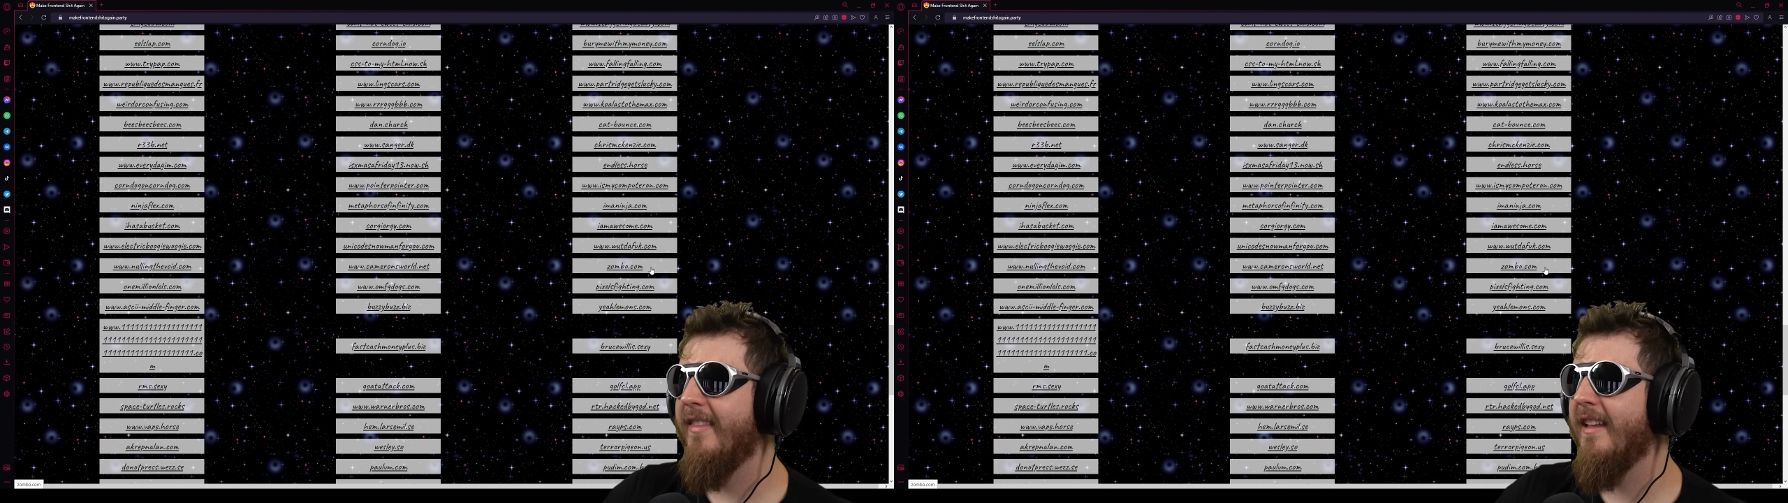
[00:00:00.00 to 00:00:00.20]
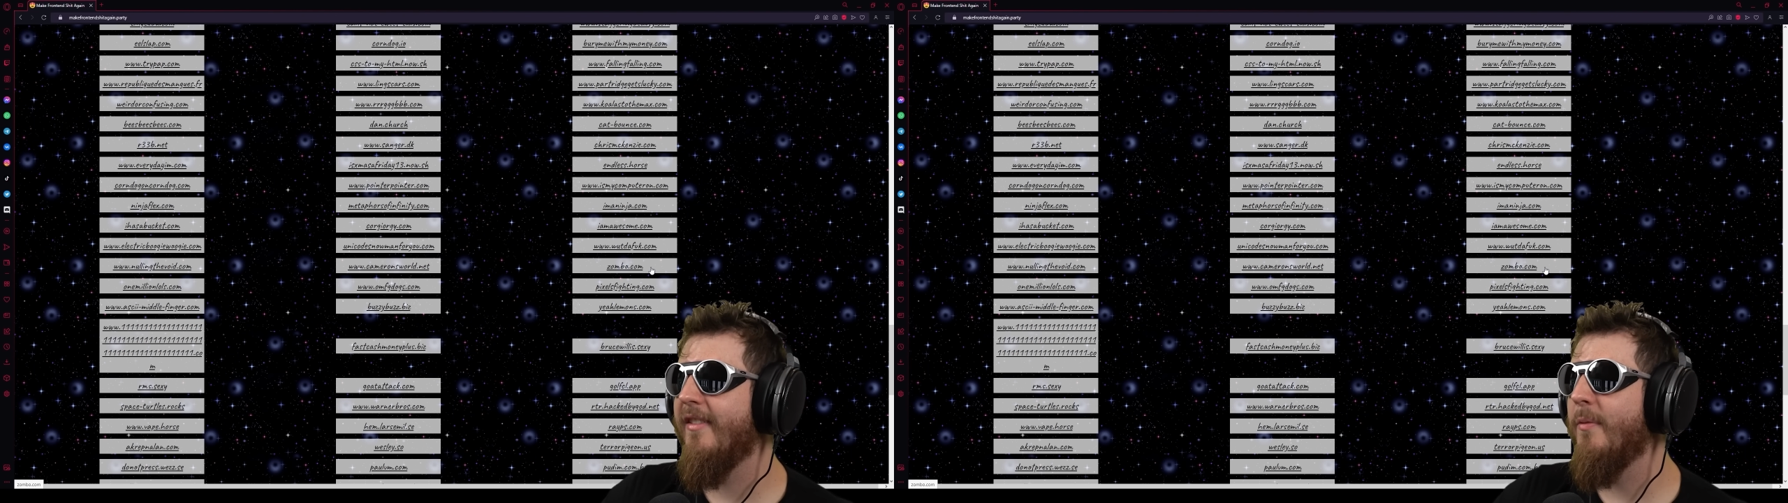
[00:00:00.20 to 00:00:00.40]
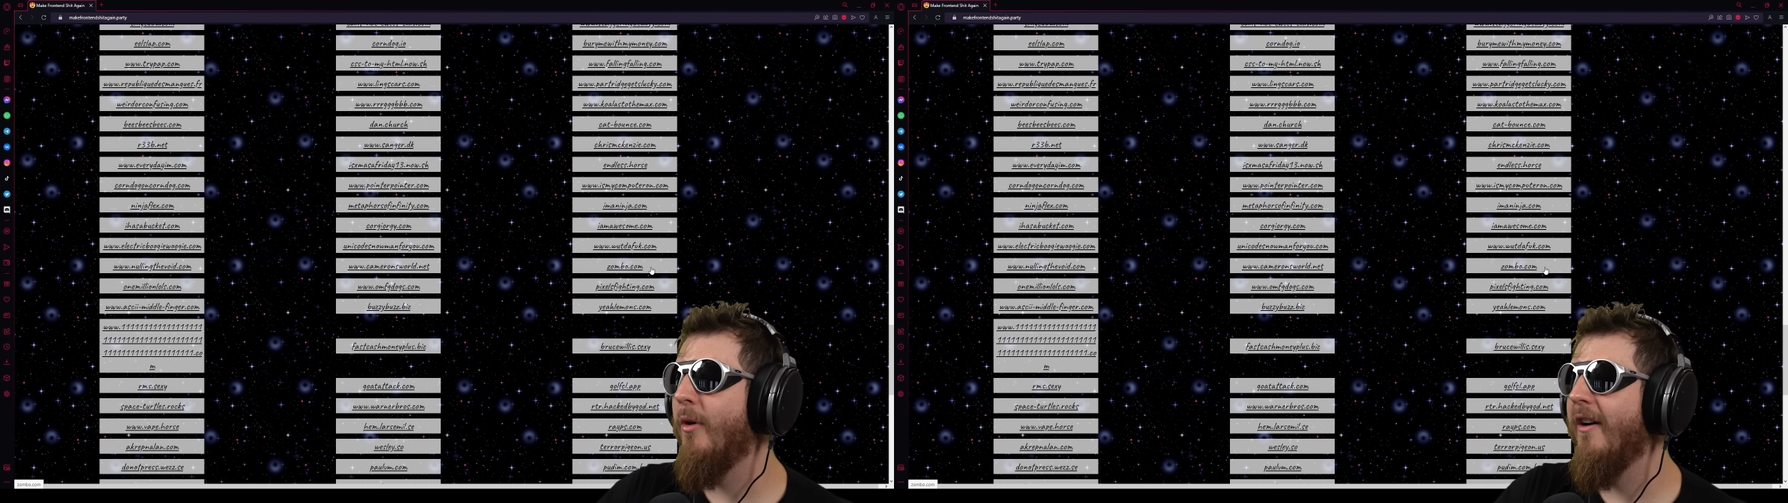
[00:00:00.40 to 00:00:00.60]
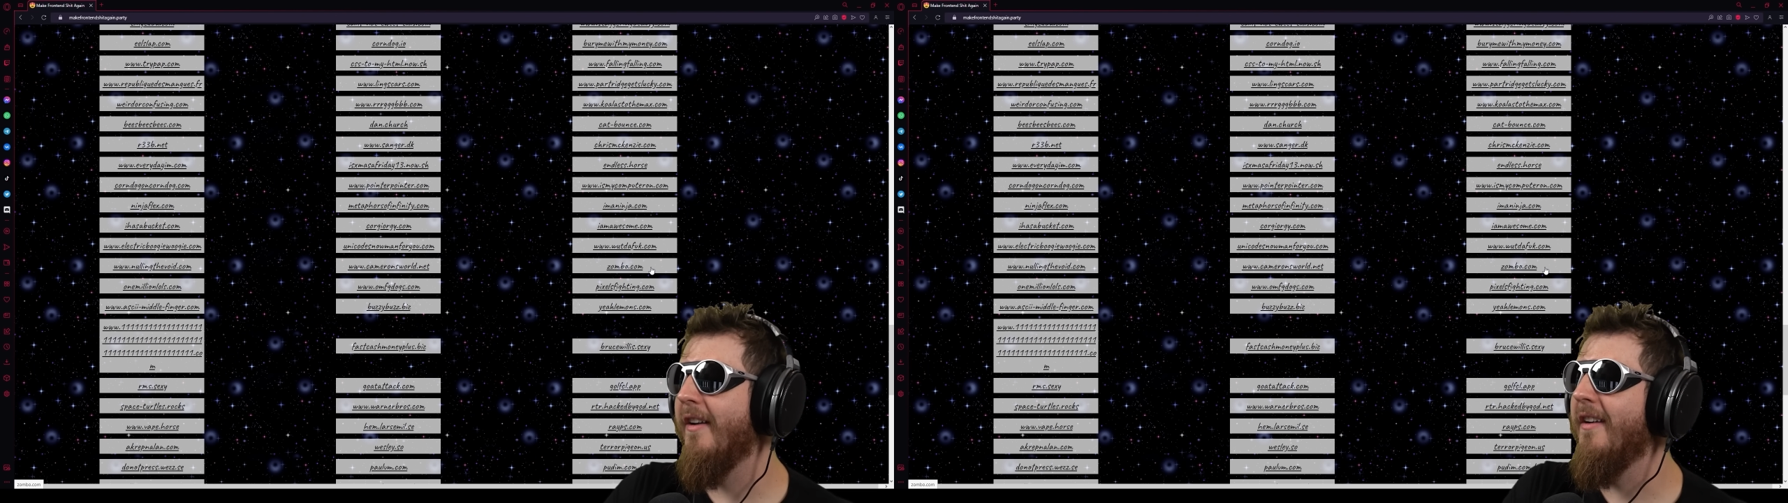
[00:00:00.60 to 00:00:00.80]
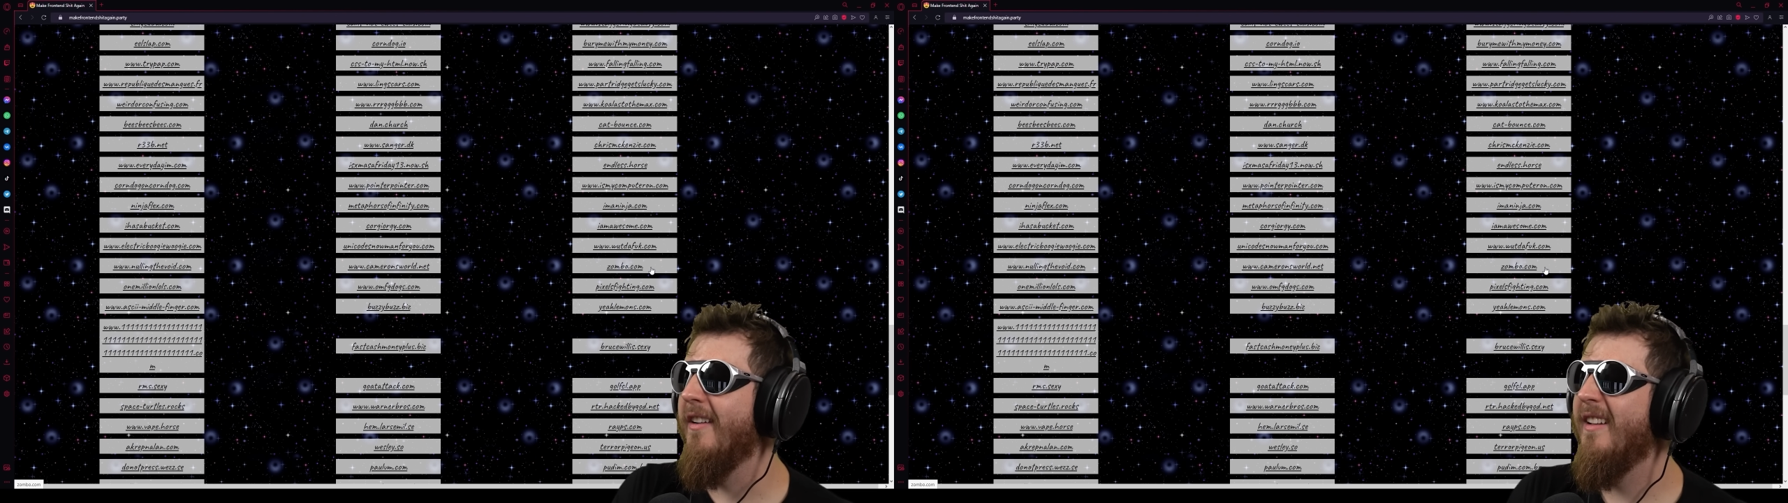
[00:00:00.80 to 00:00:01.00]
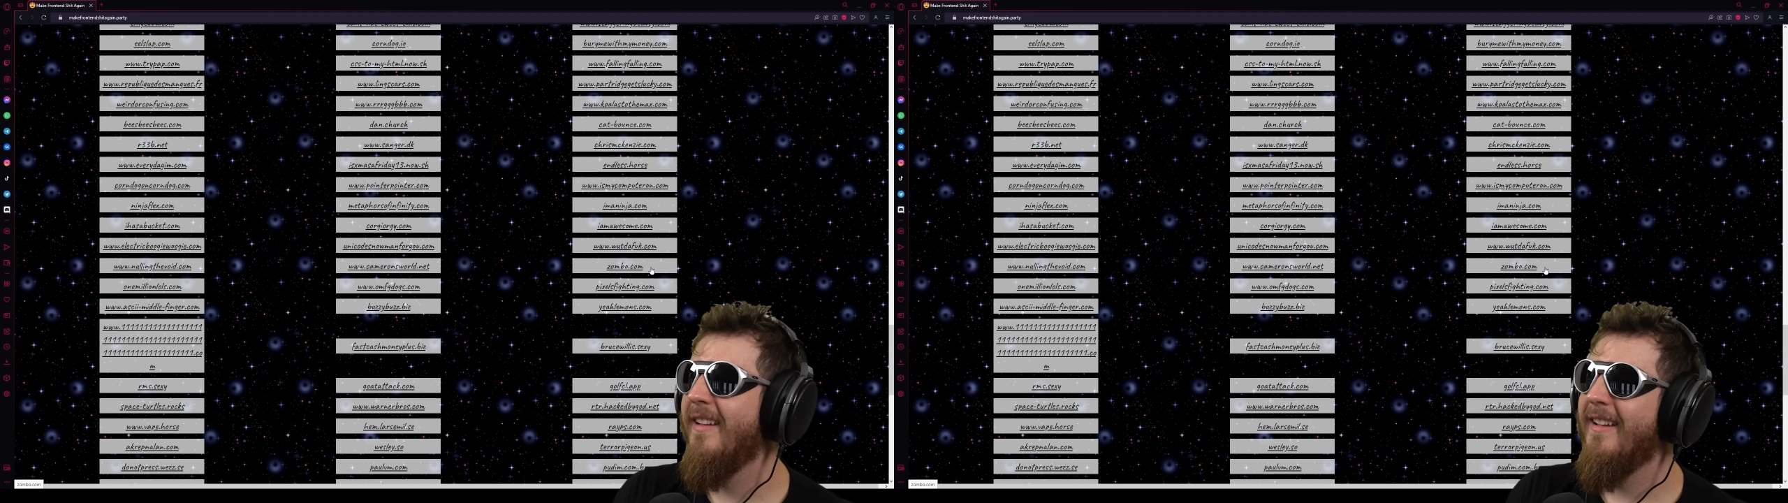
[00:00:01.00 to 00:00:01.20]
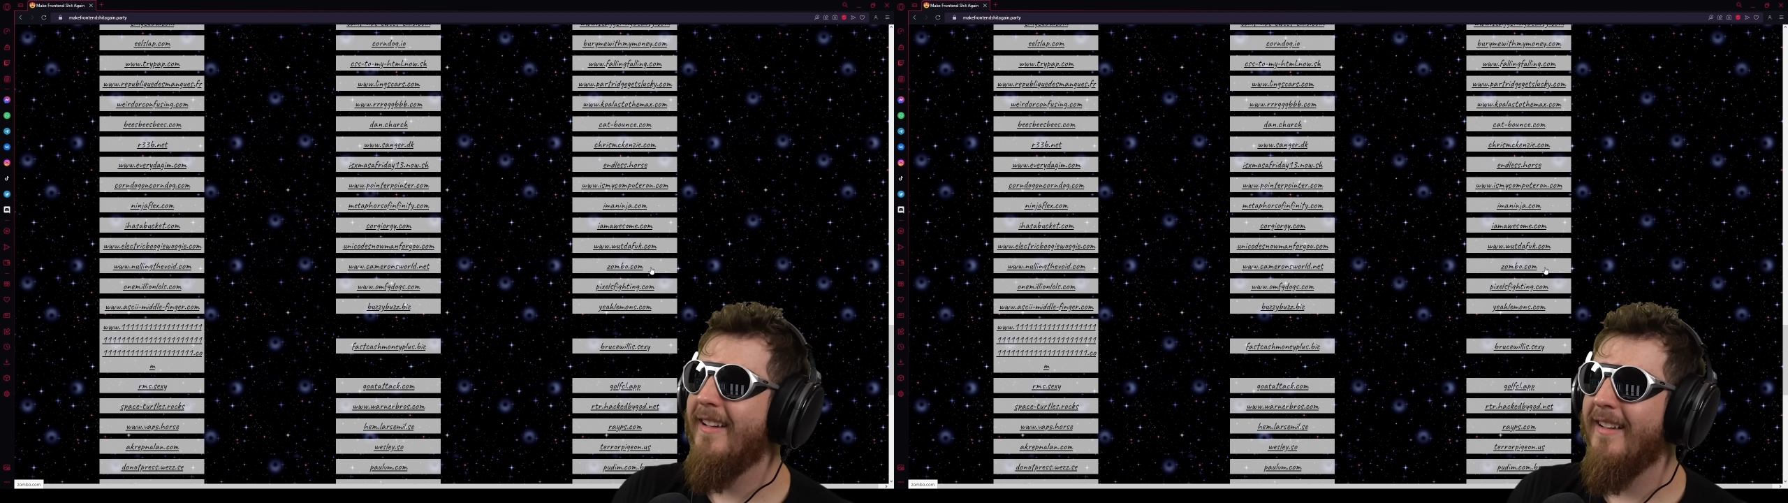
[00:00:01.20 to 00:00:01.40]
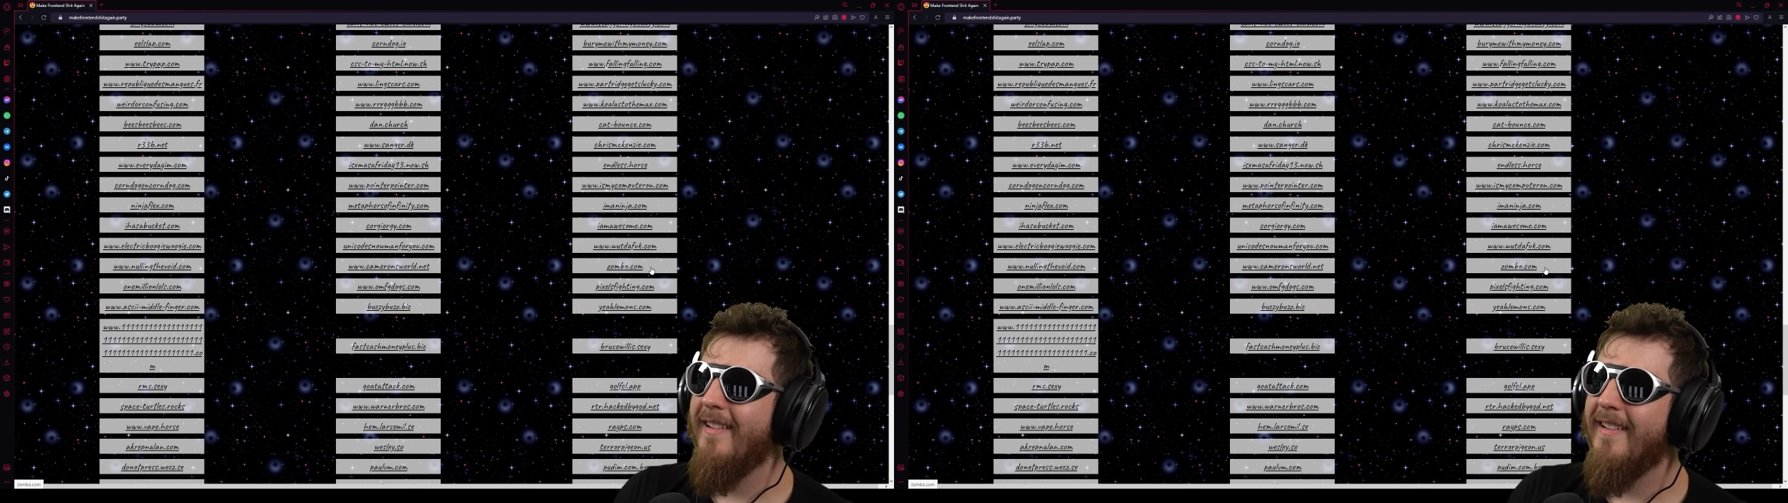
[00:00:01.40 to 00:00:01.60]
This one
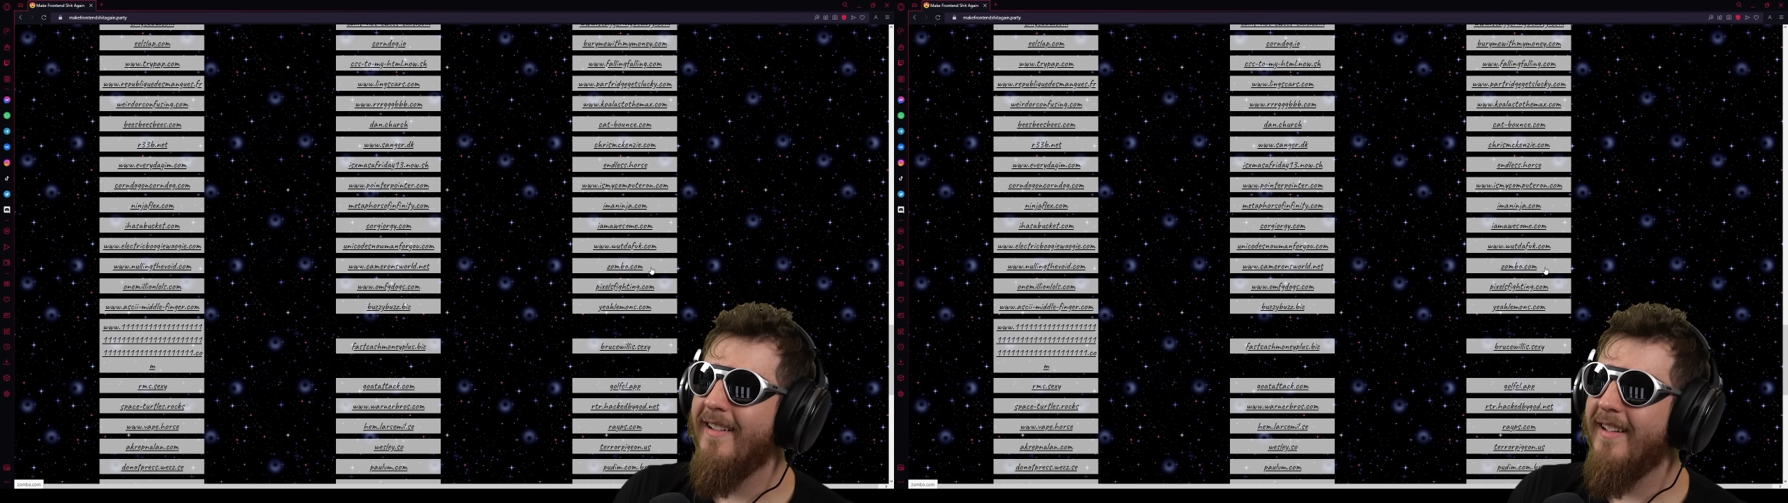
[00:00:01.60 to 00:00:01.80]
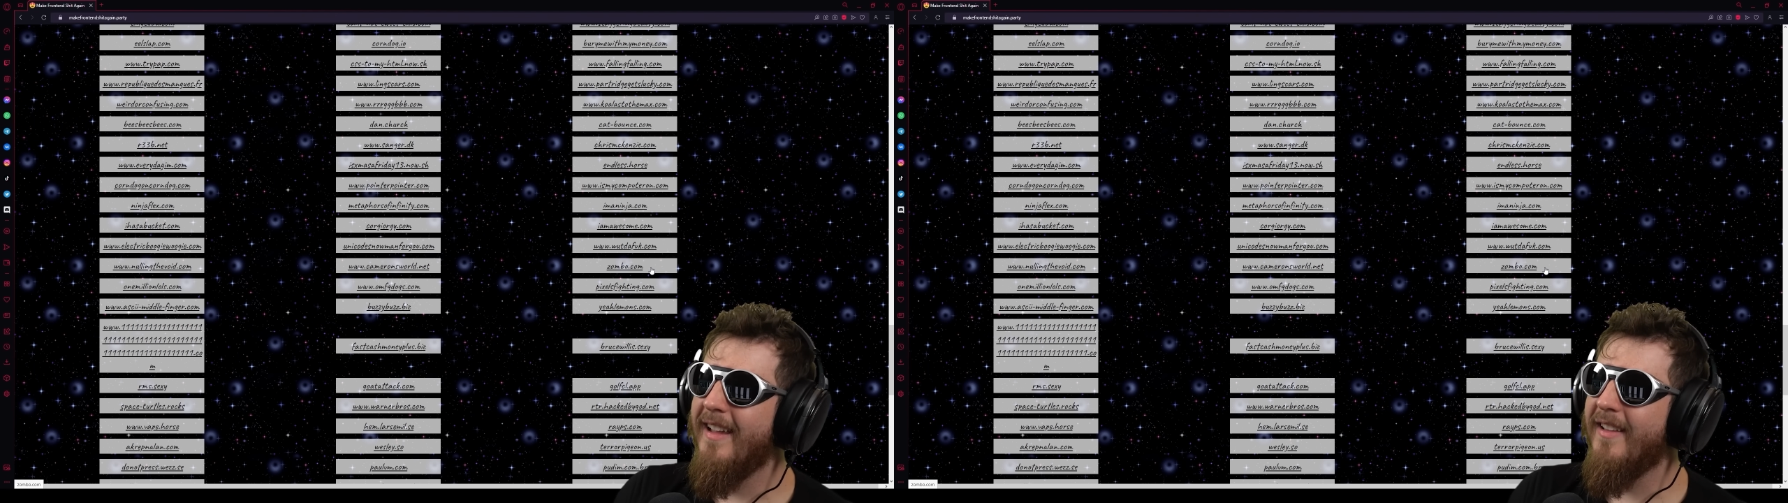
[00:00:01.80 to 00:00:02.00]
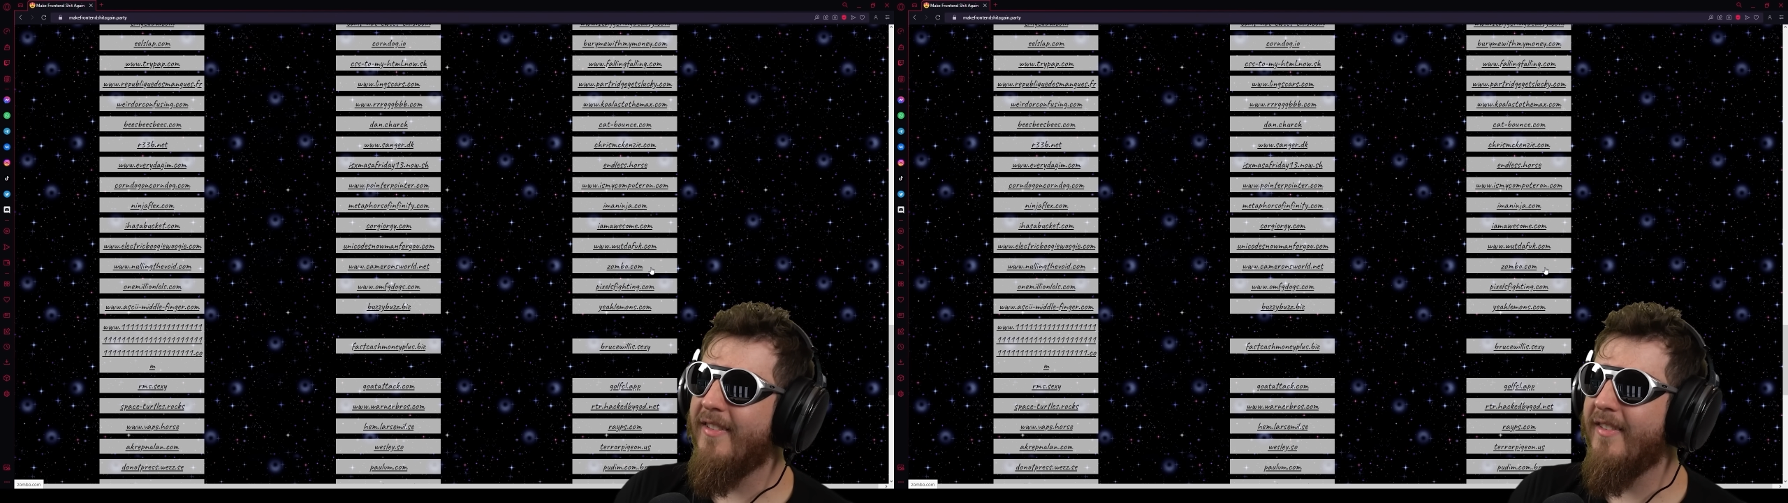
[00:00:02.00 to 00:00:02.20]
is